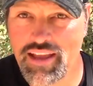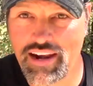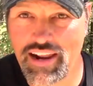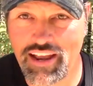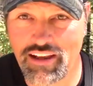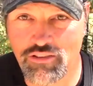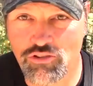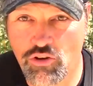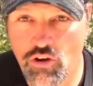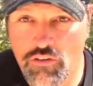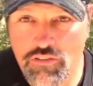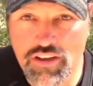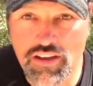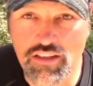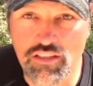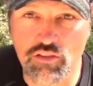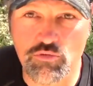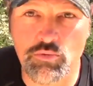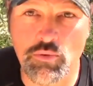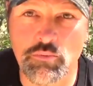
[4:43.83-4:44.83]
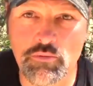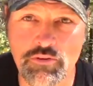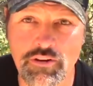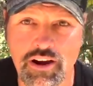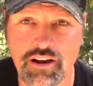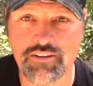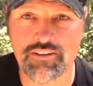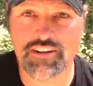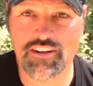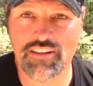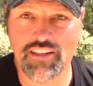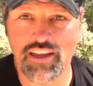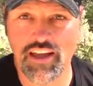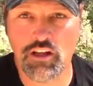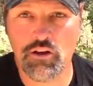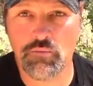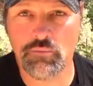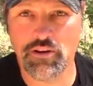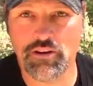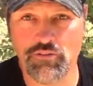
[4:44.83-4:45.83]
That anchovy can swim around until a
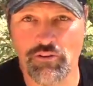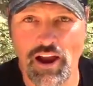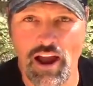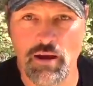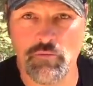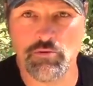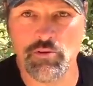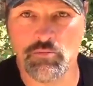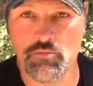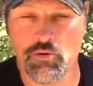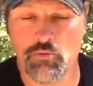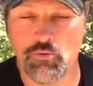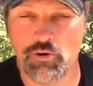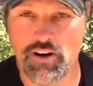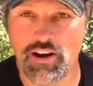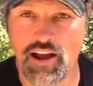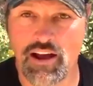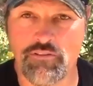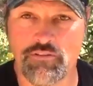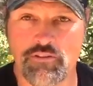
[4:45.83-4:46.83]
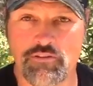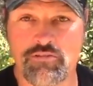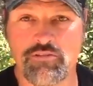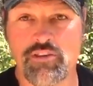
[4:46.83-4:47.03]
halibut grabs him or whatever.